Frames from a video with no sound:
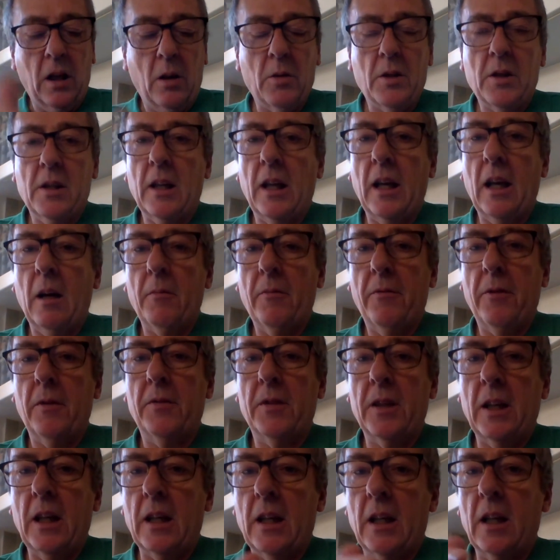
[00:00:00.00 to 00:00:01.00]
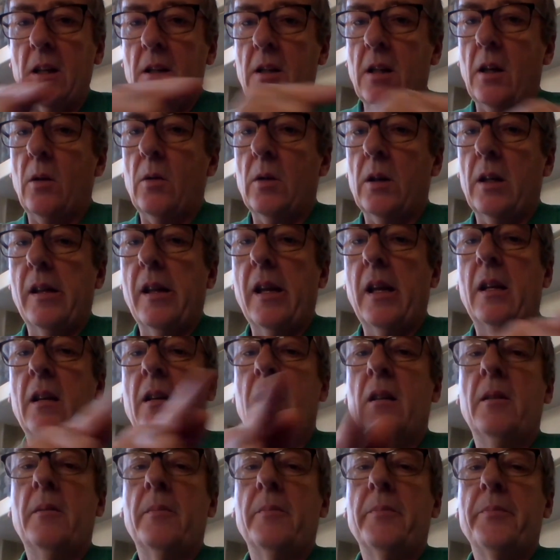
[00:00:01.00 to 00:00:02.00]
I would say I'm 58 years old and
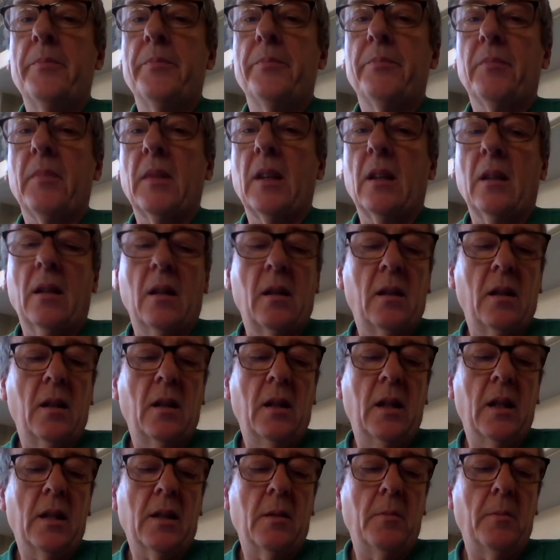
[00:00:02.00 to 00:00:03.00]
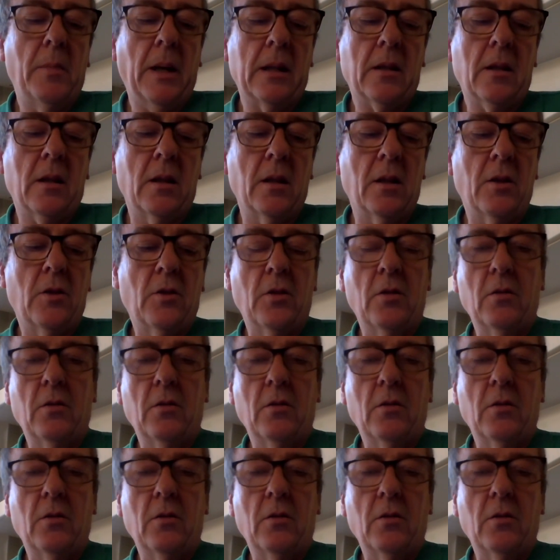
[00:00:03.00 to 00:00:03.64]
then listen back to the.